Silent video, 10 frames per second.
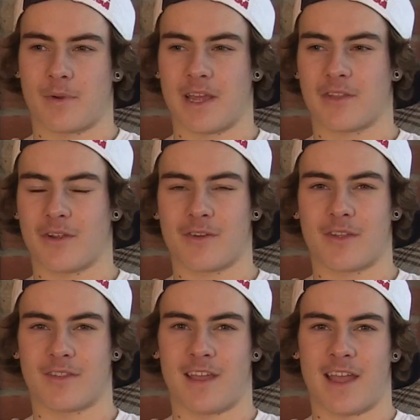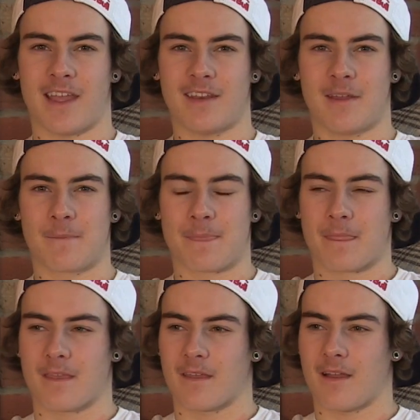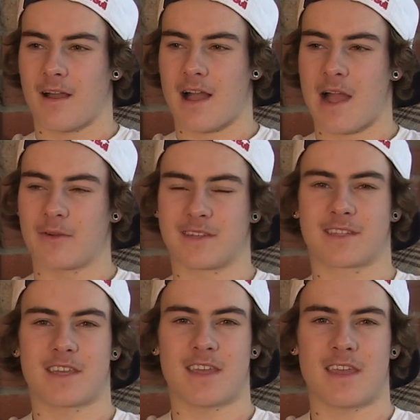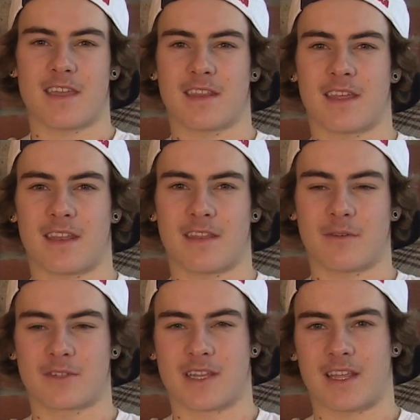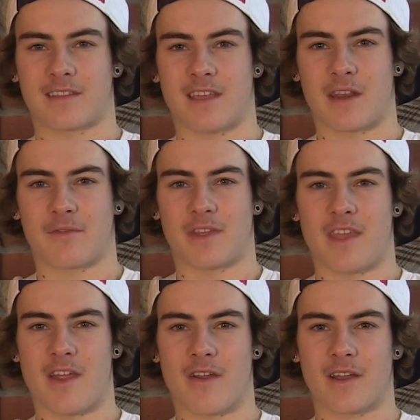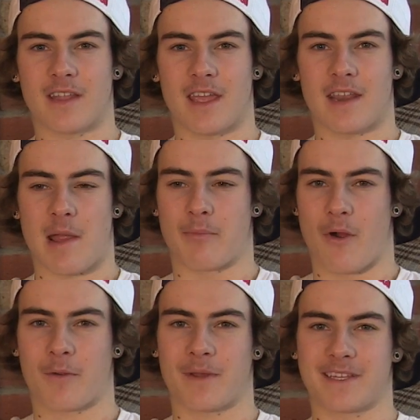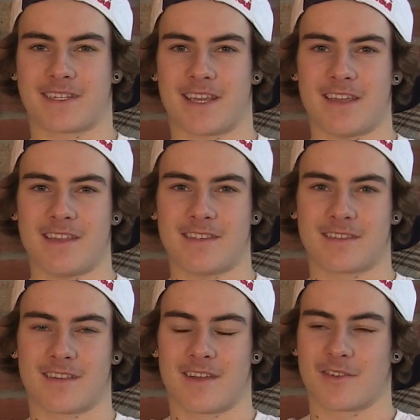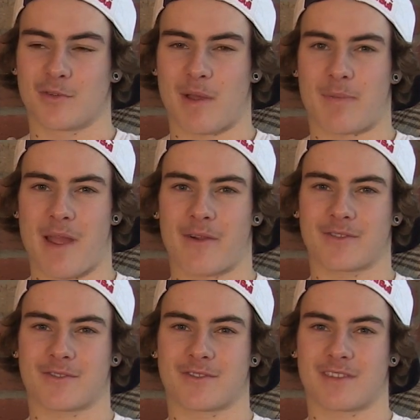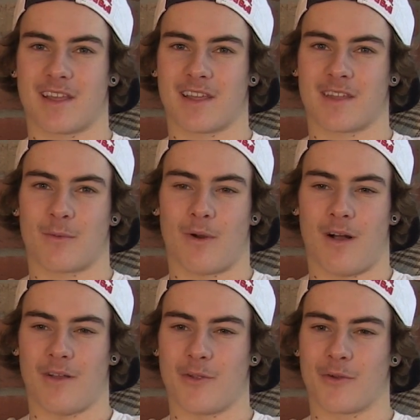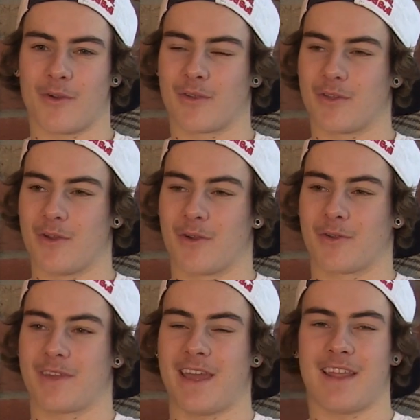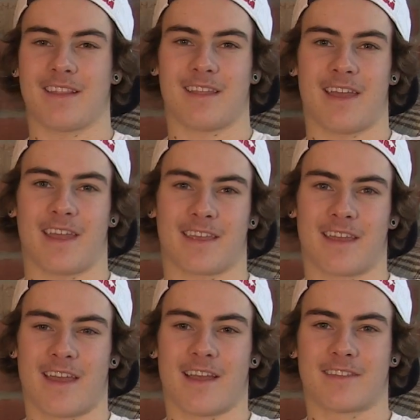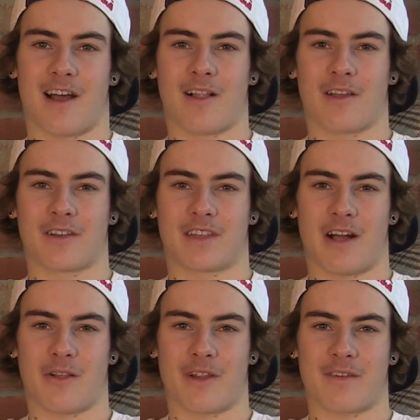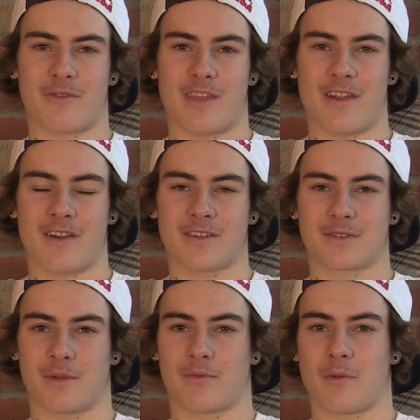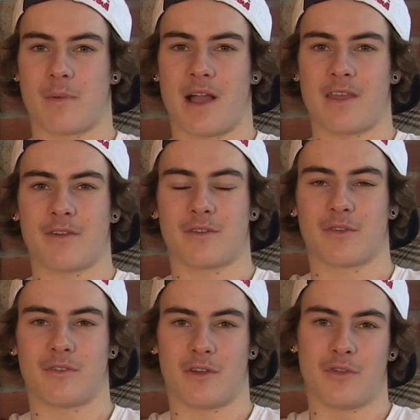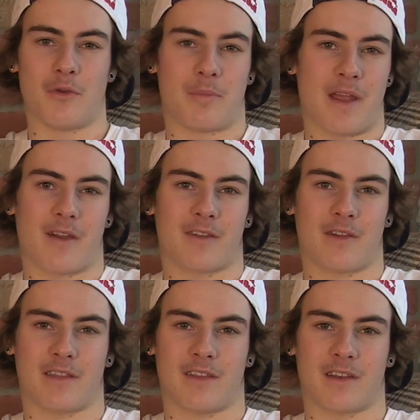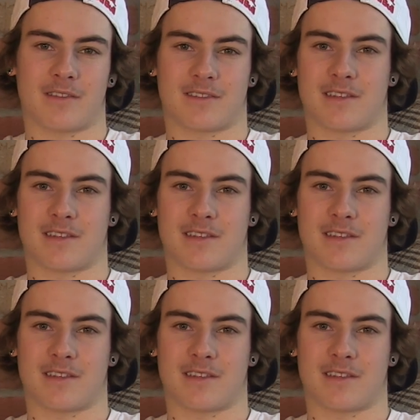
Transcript: When I turned 9, I was skiing, and then it was like the end of the year, and then I broke my skis. So my parents were just like, well, you're getting like taller and taller every year, so if we buy you a new pair, you know, at the end of the